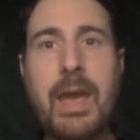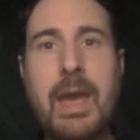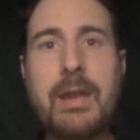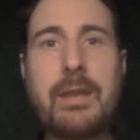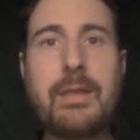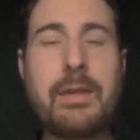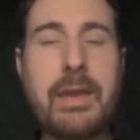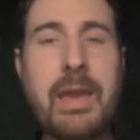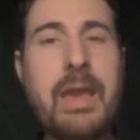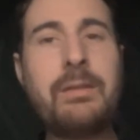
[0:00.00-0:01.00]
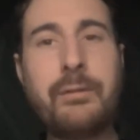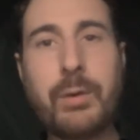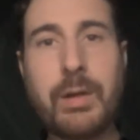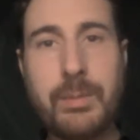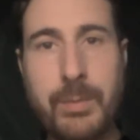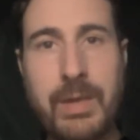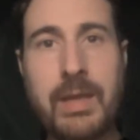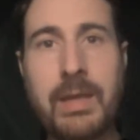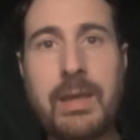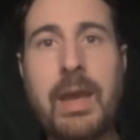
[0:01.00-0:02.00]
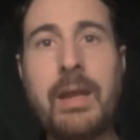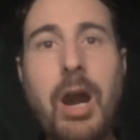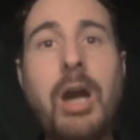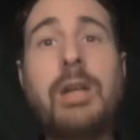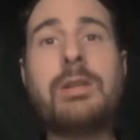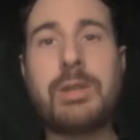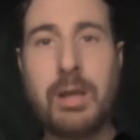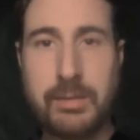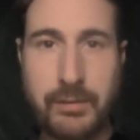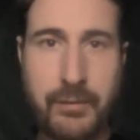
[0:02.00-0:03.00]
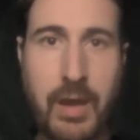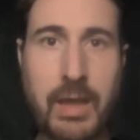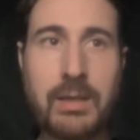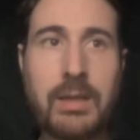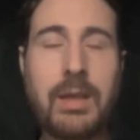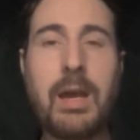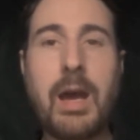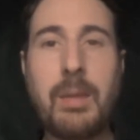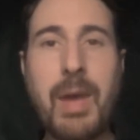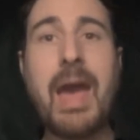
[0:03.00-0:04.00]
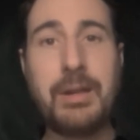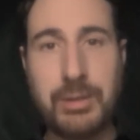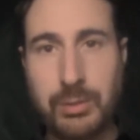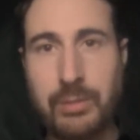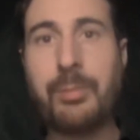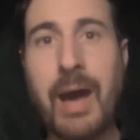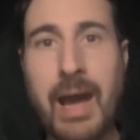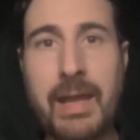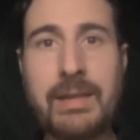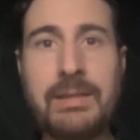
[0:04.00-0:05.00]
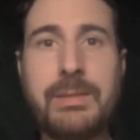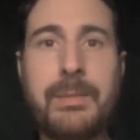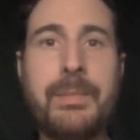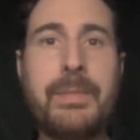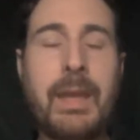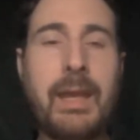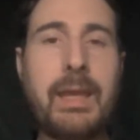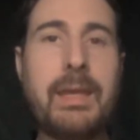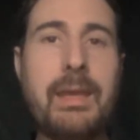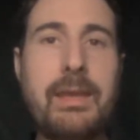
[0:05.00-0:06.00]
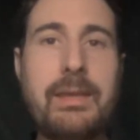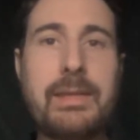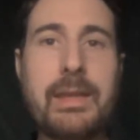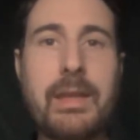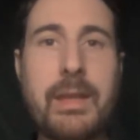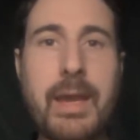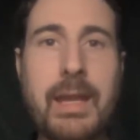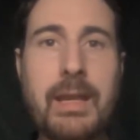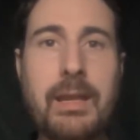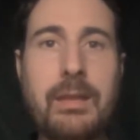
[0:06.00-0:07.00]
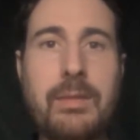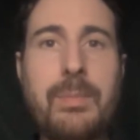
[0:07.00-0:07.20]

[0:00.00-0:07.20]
And the case for it being an unjustified attitude of bias is that the